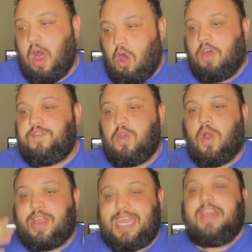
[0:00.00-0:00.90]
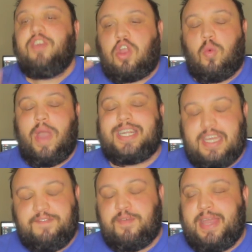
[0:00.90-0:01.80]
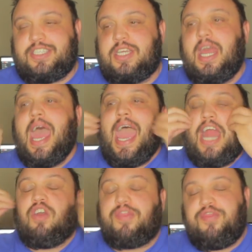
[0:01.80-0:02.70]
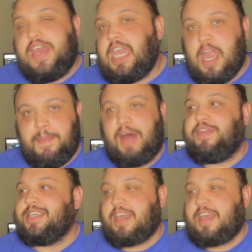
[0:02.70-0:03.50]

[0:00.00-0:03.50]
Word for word: all of you are getting the correct information and you're thinking about this.